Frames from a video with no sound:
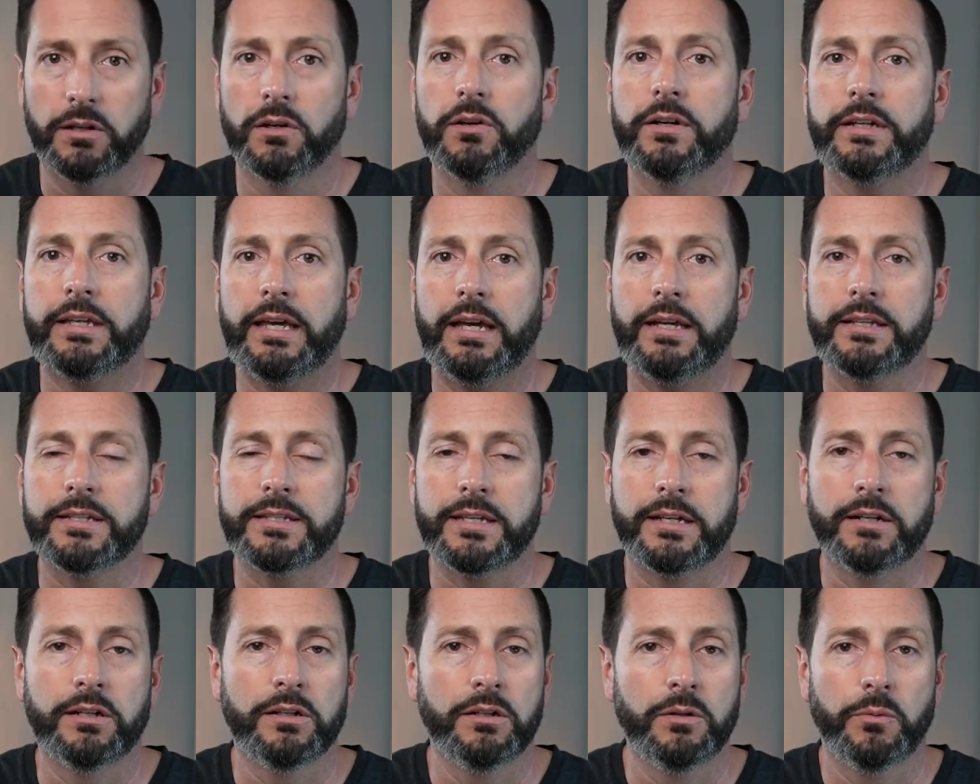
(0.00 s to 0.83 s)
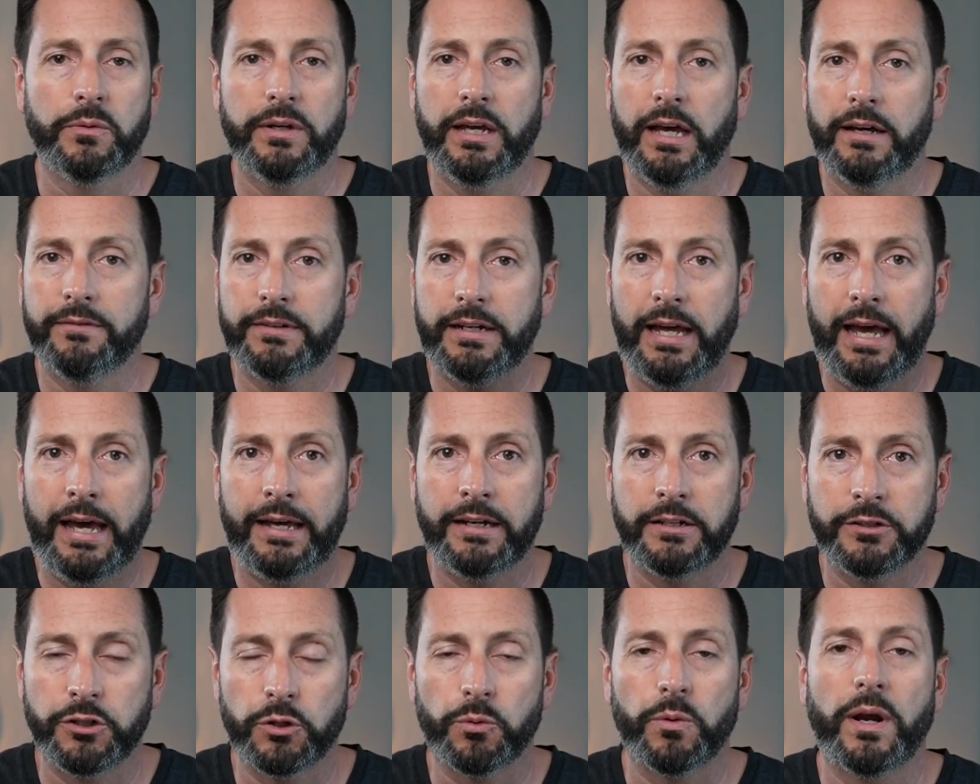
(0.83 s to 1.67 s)
Hurricane Center, we haven't
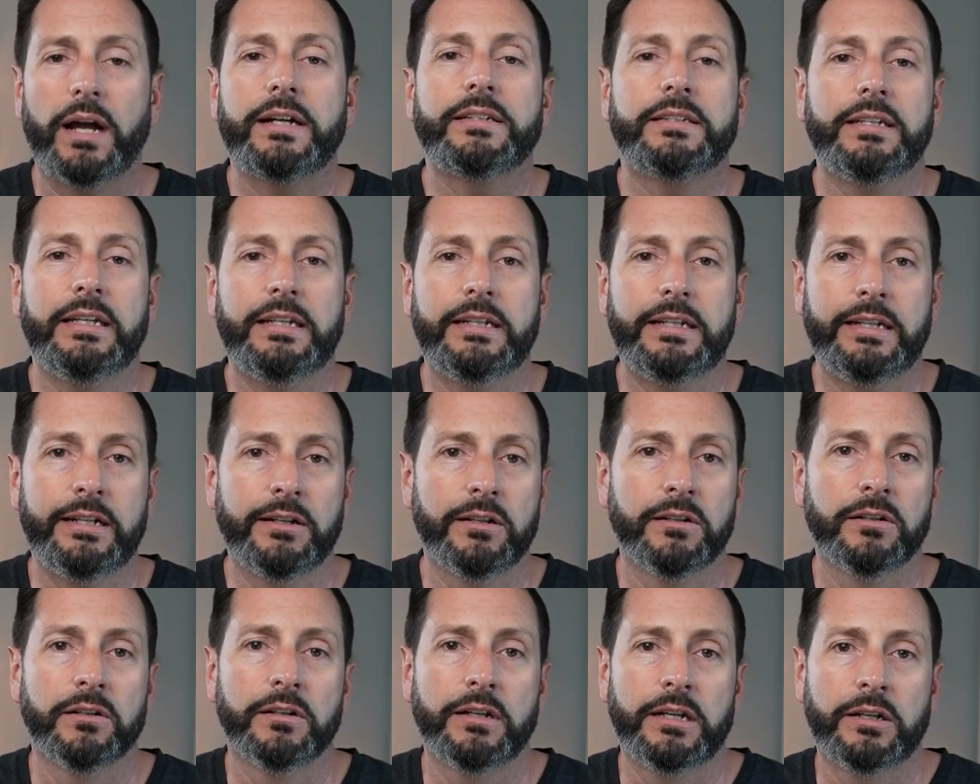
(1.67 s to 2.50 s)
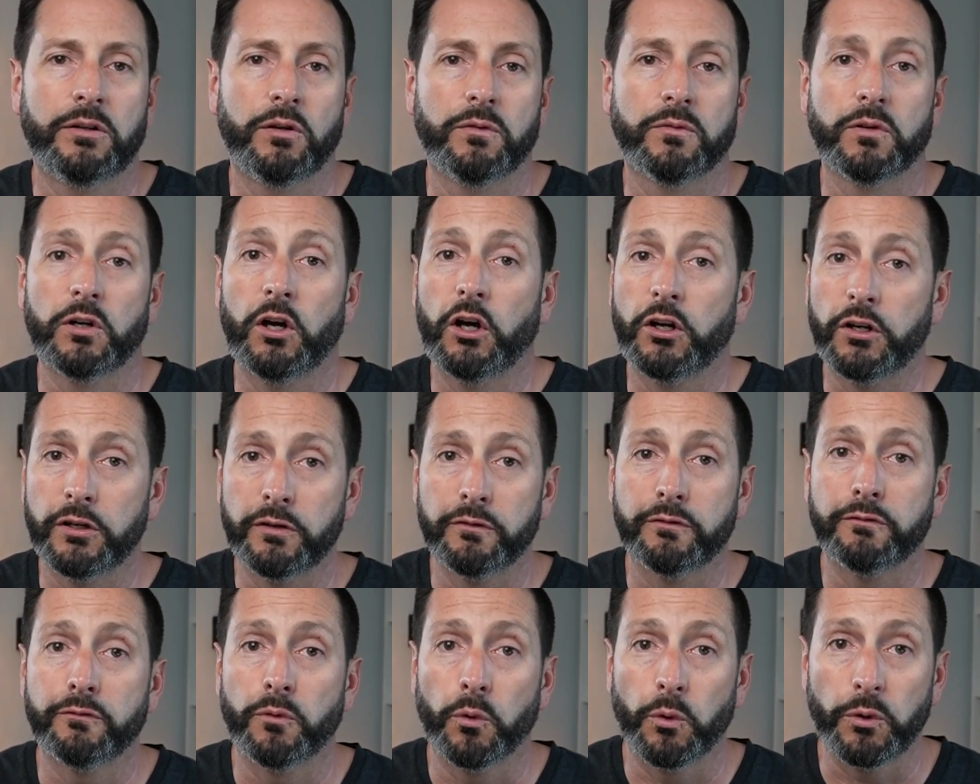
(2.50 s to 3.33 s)
had a direct hit here in over one
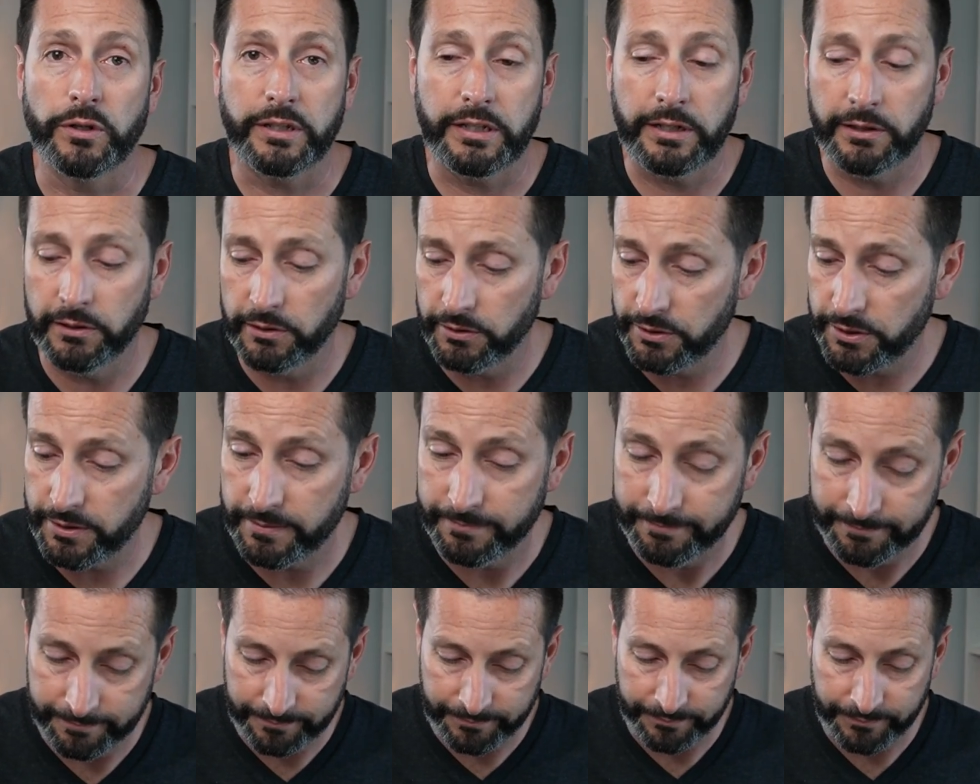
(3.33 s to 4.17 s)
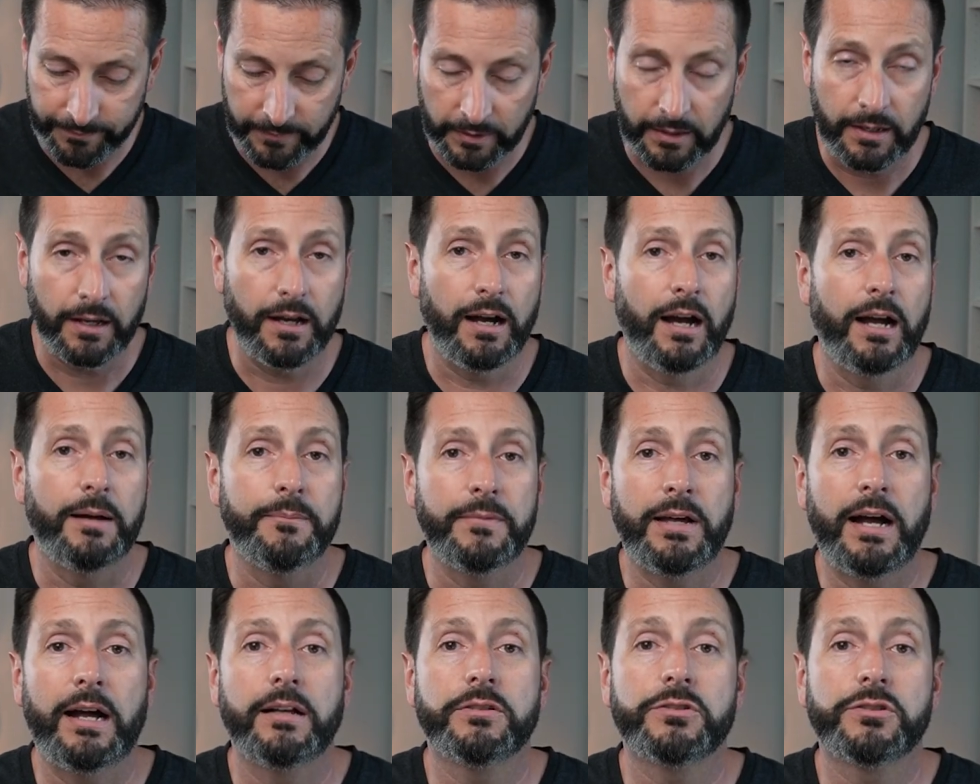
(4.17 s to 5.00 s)
hundred four years. I'm
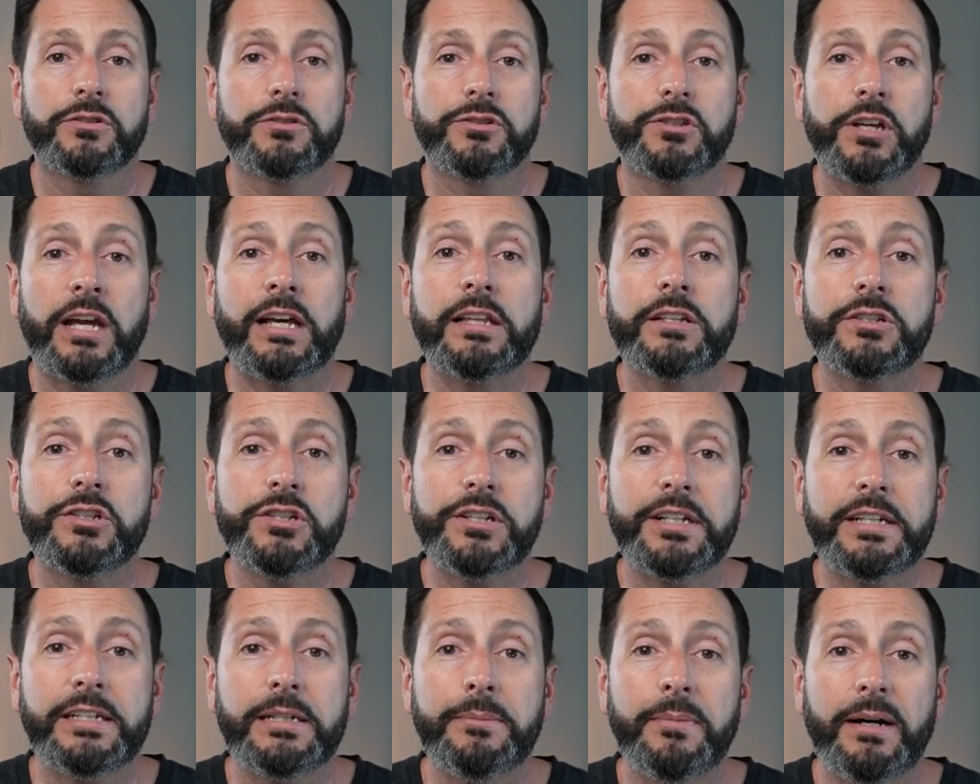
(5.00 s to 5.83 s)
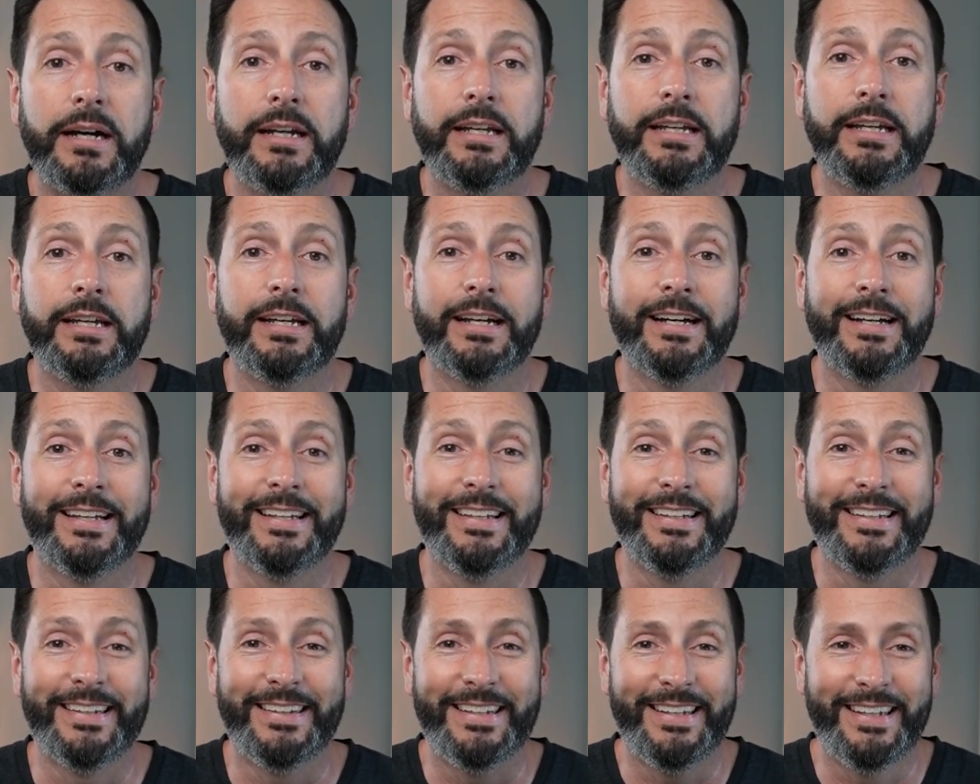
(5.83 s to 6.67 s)
not challenging anybody
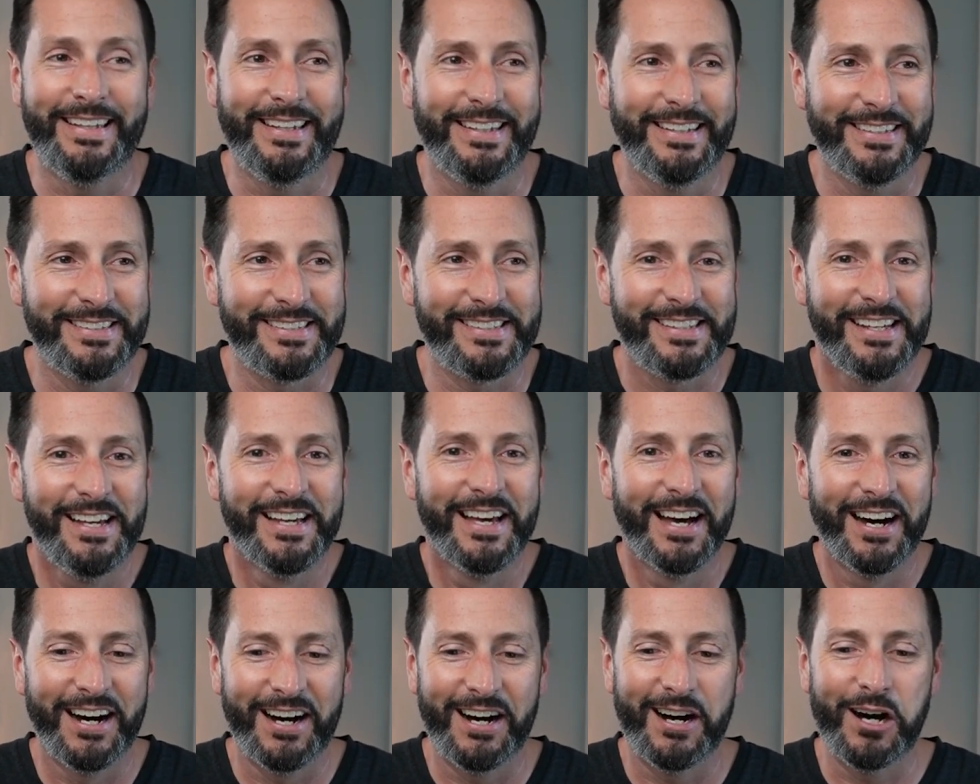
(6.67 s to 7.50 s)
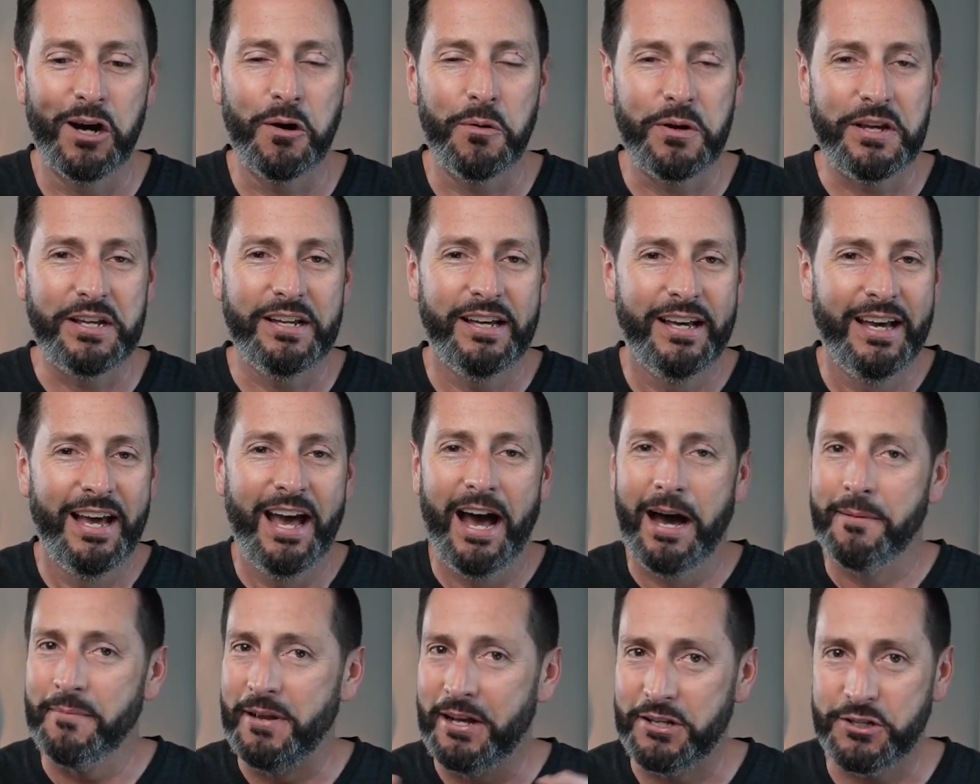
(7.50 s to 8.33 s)
on this. Uh, we,
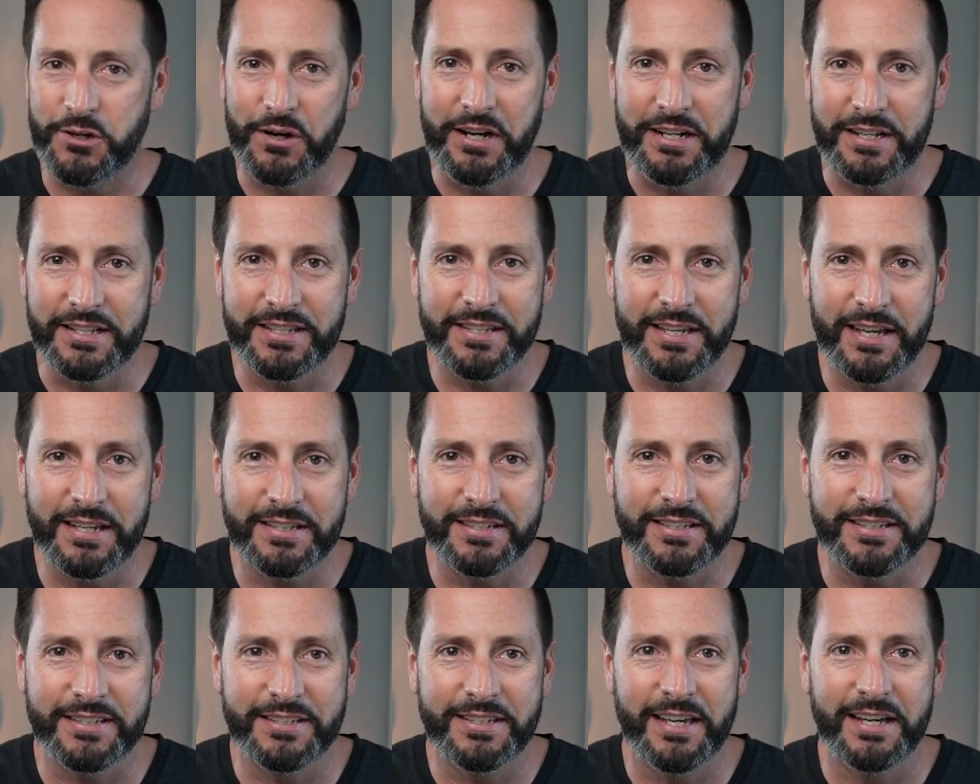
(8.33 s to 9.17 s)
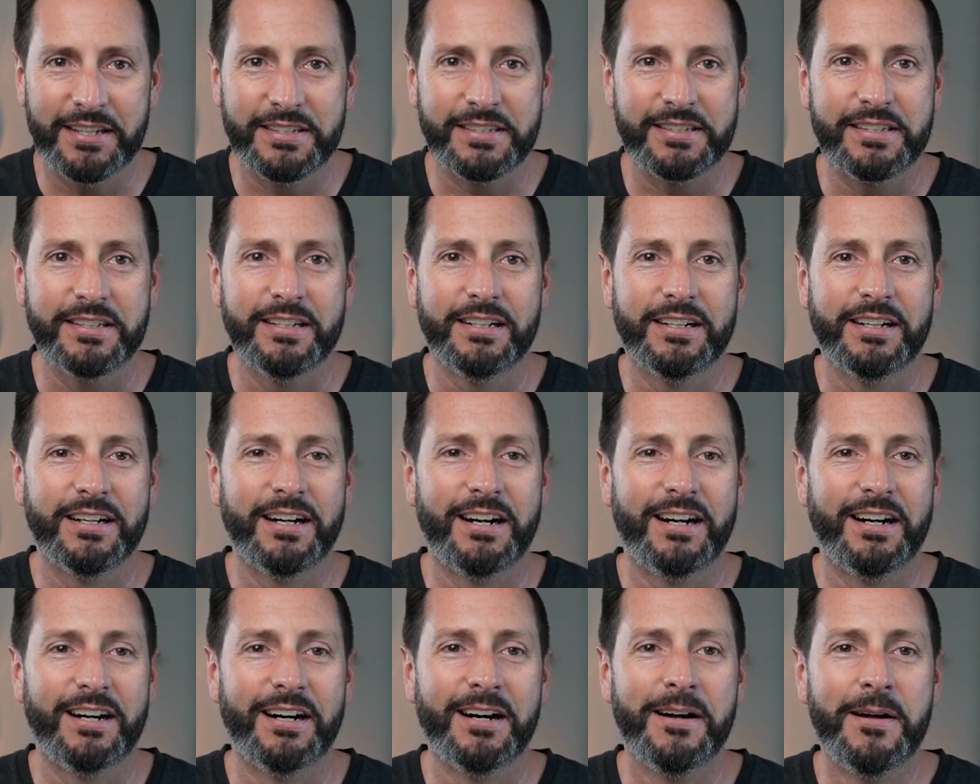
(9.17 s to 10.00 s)
I'm not trying to test, test the,
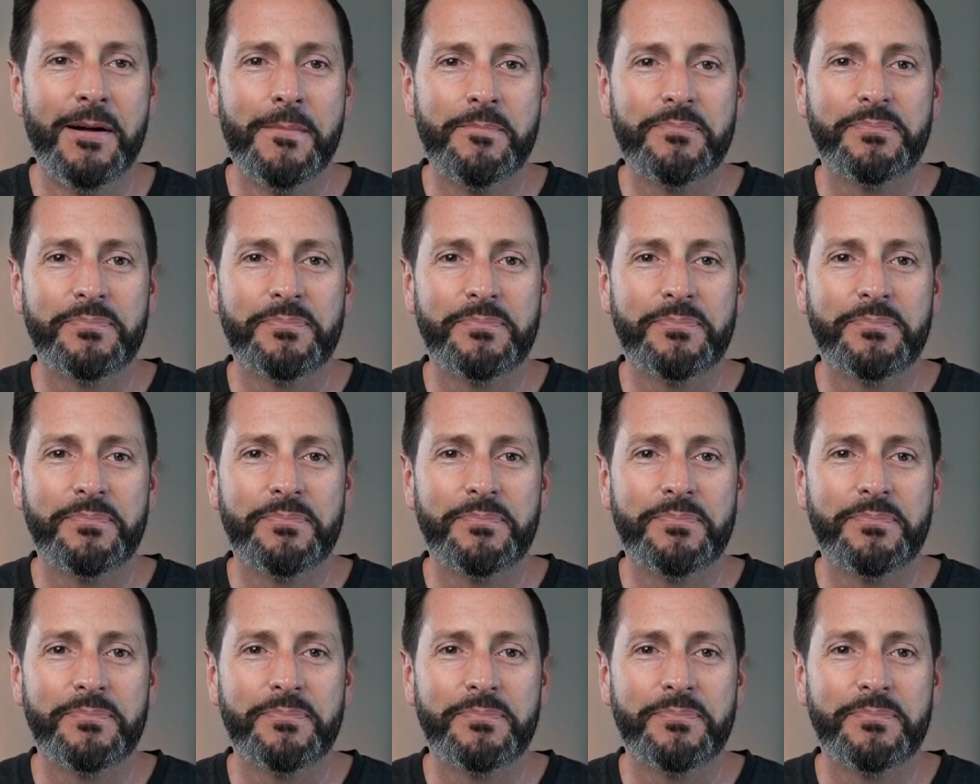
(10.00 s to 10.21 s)
uh,